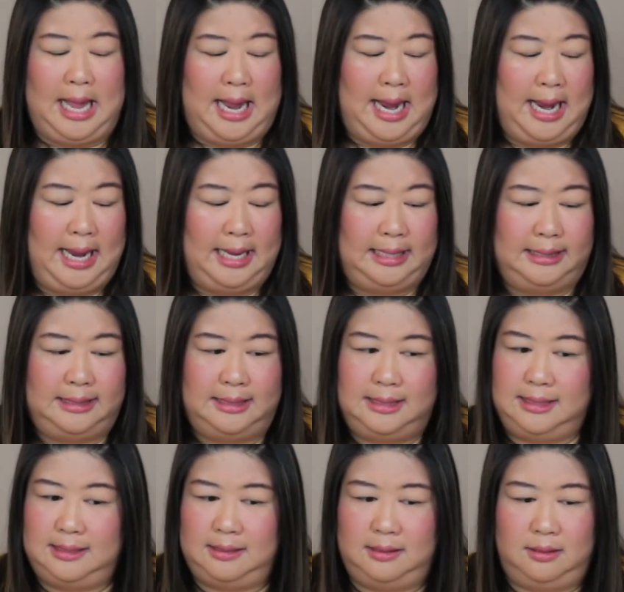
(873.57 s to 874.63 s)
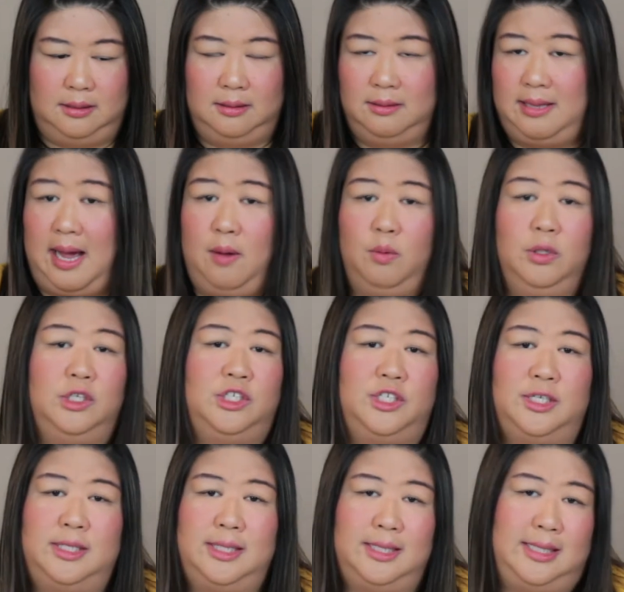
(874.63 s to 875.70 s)
and that works
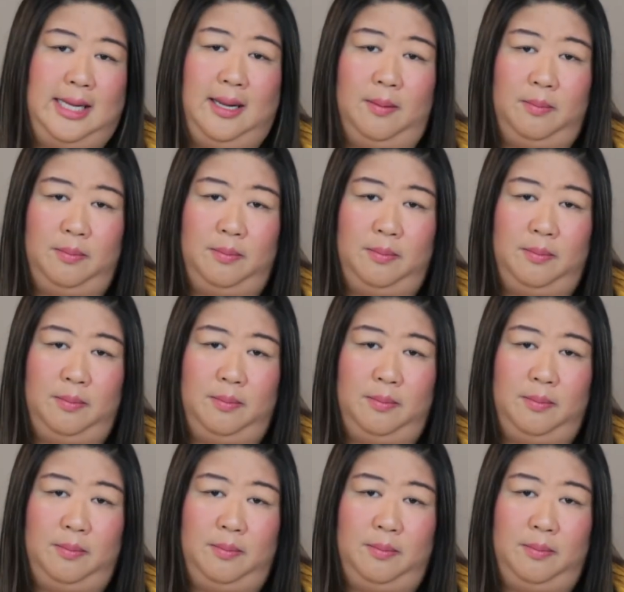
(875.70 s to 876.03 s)
just the same.